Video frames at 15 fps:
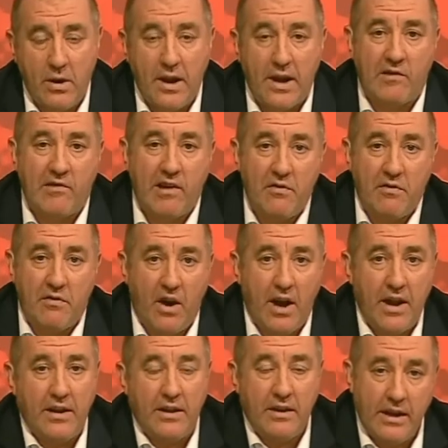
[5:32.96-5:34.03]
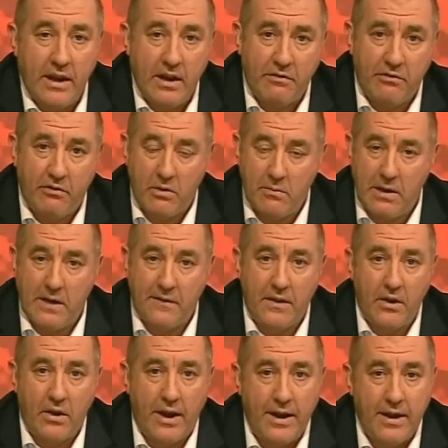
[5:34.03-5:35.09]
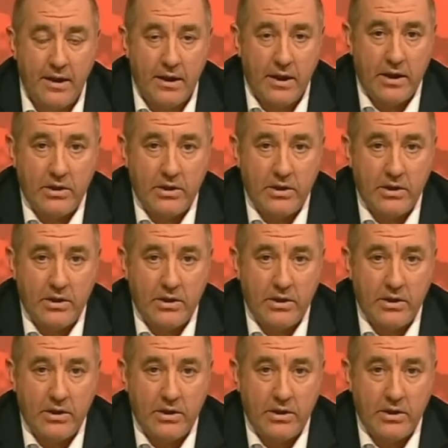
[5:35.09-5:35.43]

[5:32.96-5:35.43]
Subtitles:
we had a great fight here through the middle of the night.